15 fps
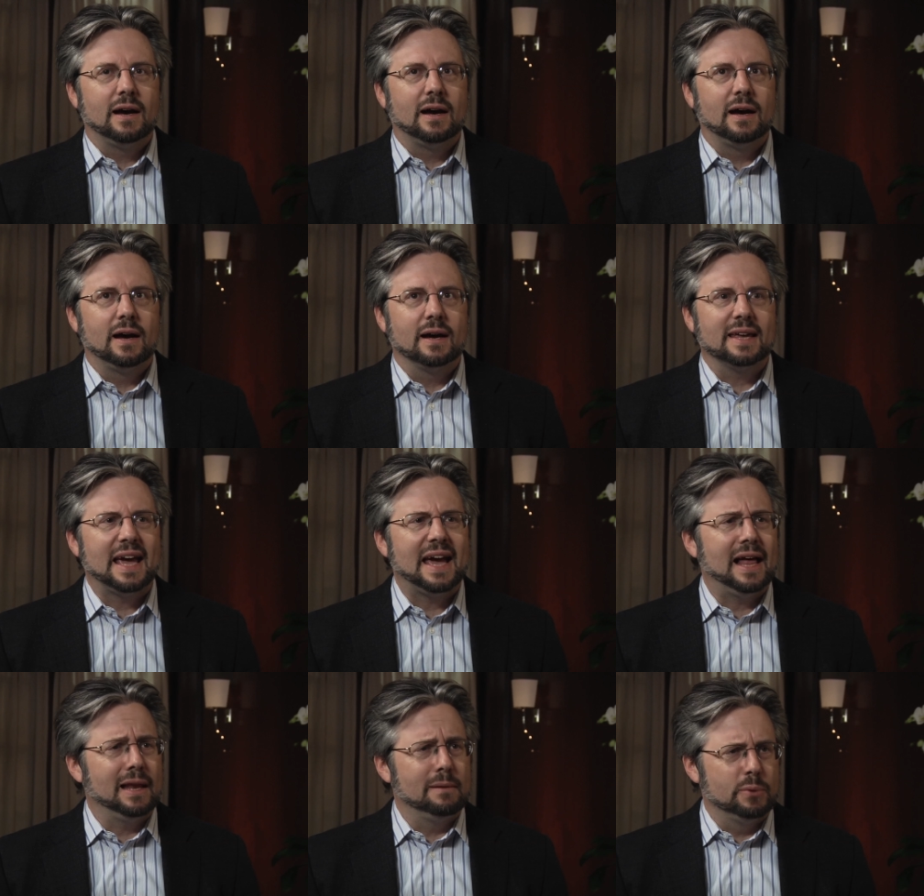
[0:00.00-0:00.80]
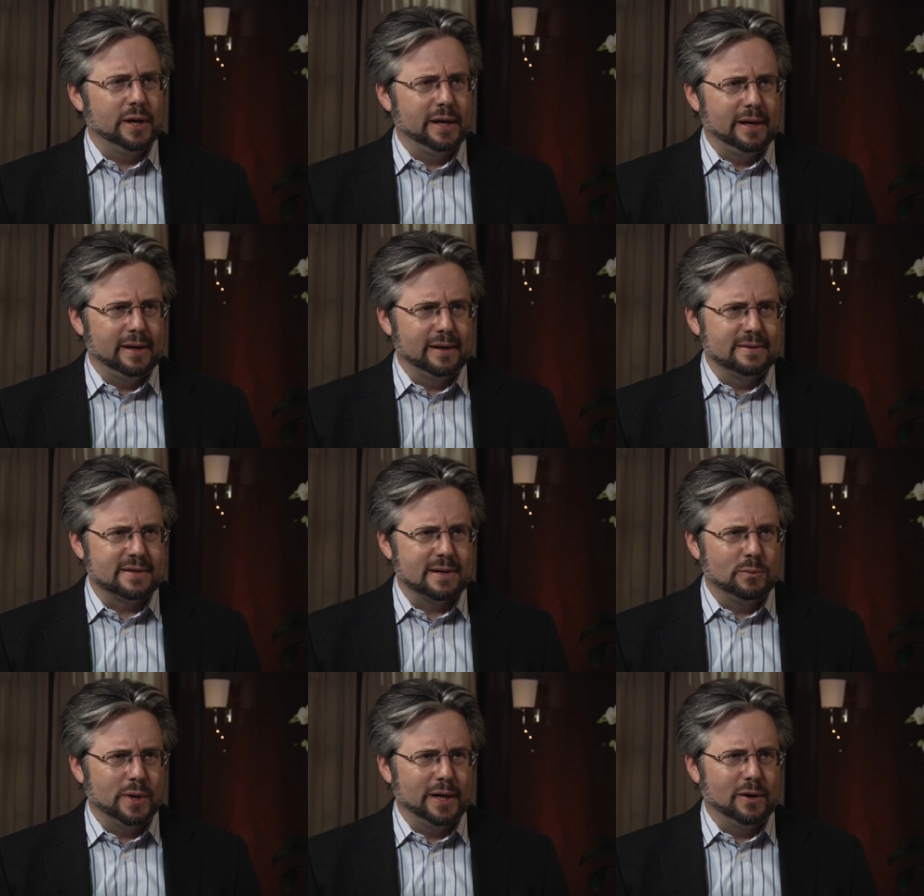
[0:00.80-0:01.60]
uh, calibrated in
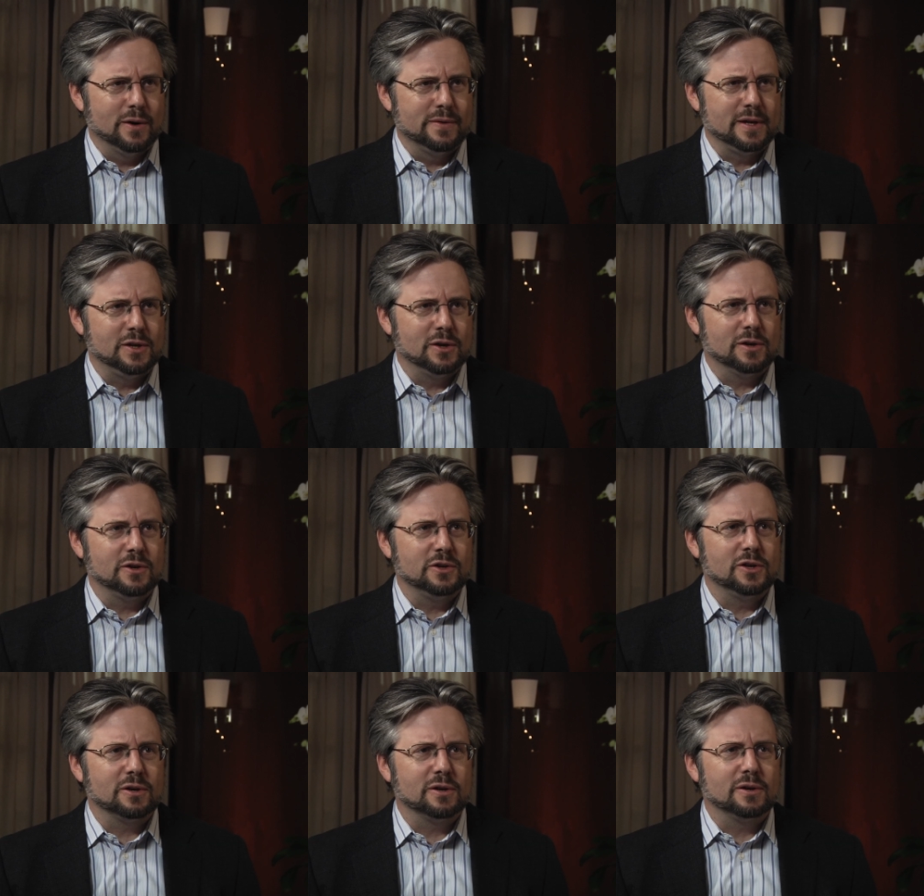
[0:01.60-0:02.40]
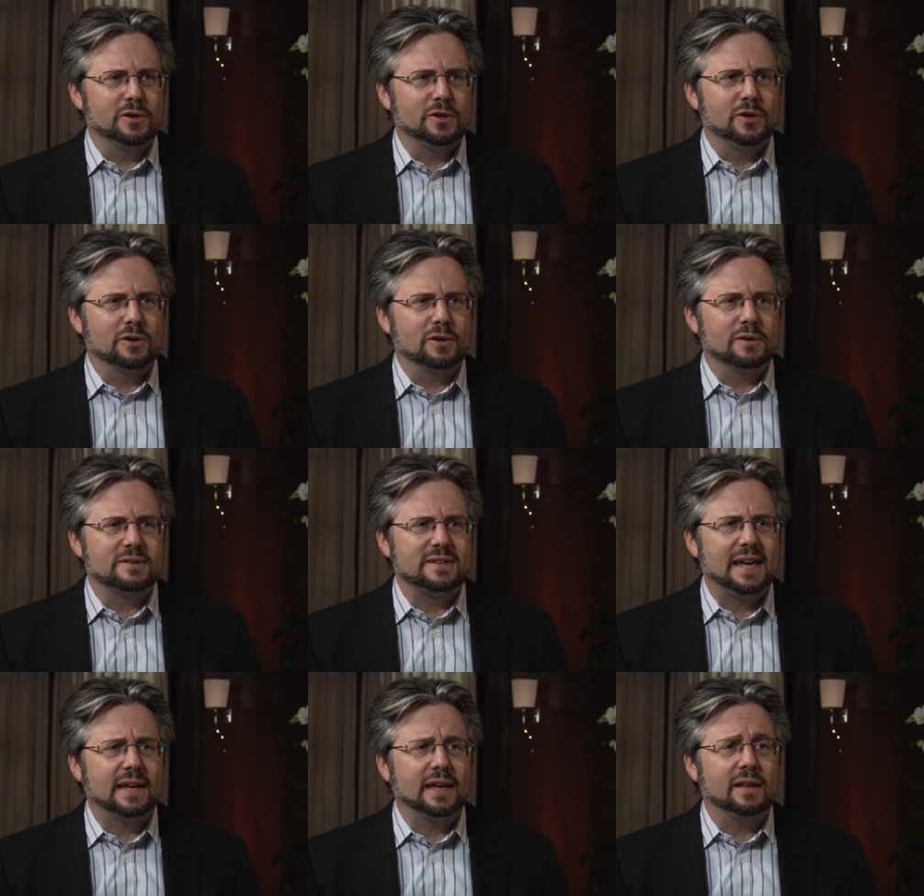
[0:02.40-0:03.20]
some way, or that you're, you're,
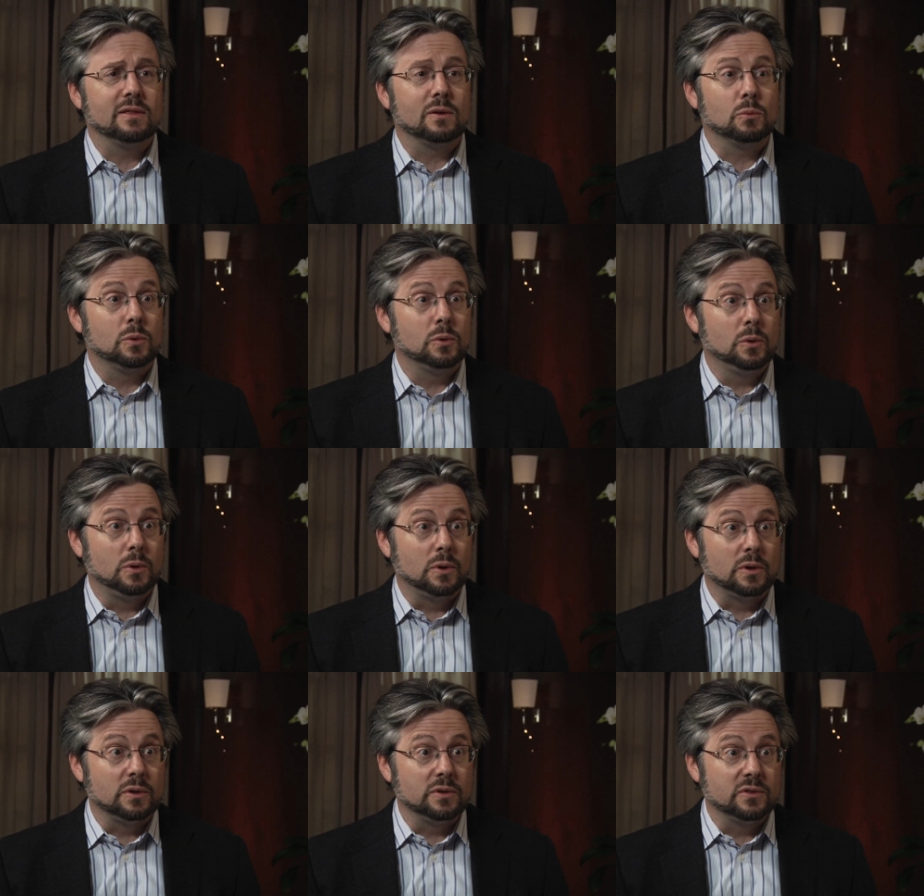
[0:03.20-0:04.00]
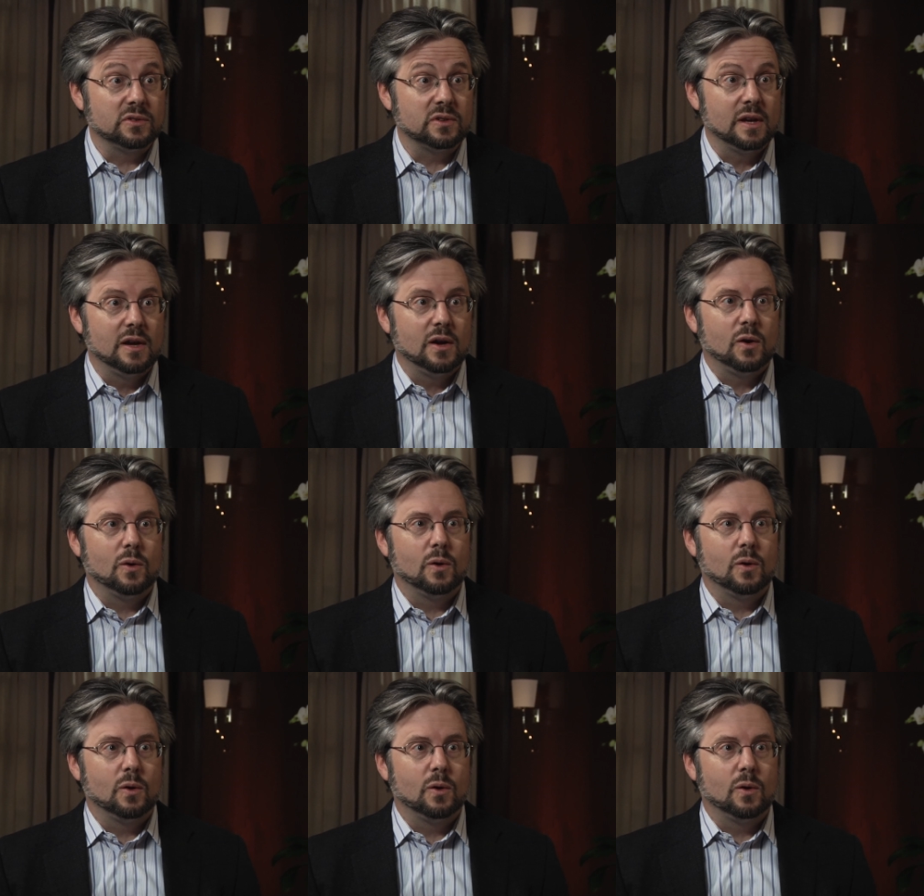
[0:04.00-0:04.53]
you're taking the rules